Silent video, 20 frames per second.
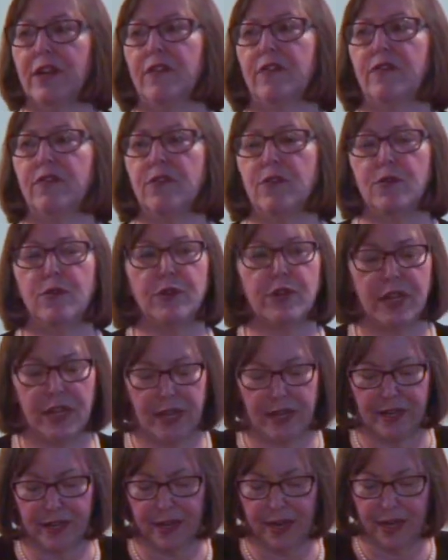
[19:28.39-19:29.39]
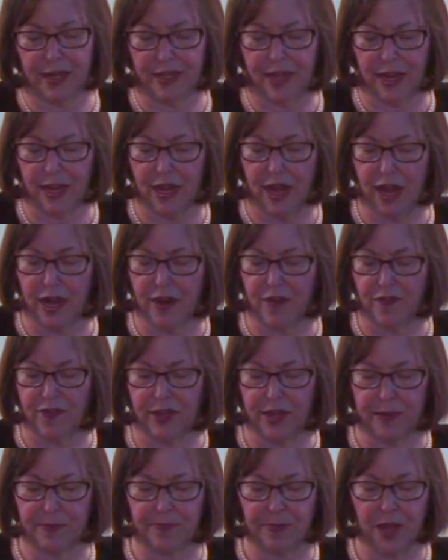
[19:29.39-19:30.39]
food and uh, that kind of
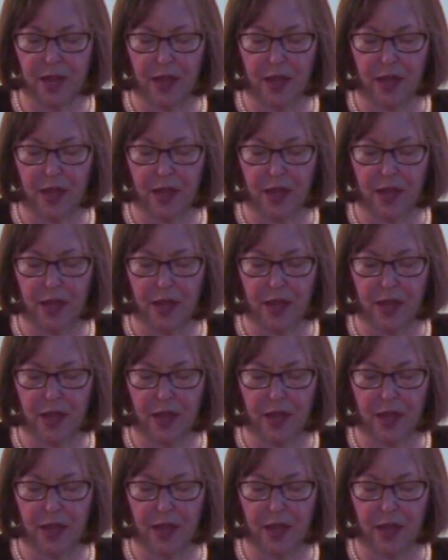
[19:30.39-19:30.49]
thing.